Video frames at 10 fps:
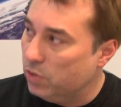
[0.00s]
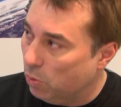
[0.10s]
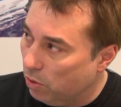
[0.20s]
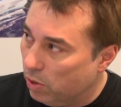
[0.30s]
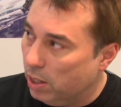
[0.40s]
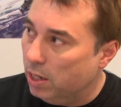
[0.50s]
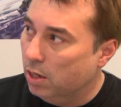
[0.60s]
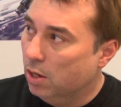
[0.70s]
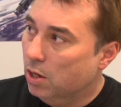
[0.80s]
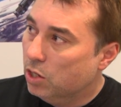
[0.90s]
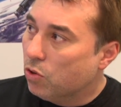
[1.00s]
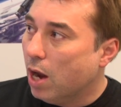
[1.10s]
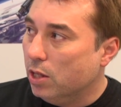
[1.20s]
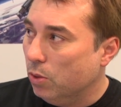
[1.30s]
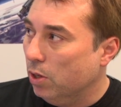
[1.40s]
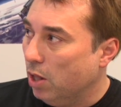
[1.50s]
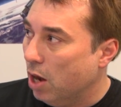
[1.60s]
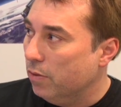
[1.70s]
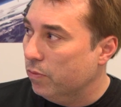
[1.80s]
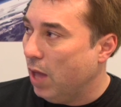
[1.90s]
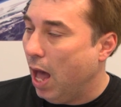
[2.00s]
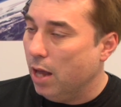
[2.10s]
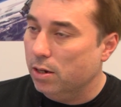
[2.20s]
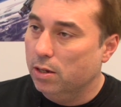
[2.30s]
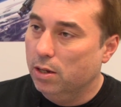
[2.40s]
So we're really trying to do a lot of that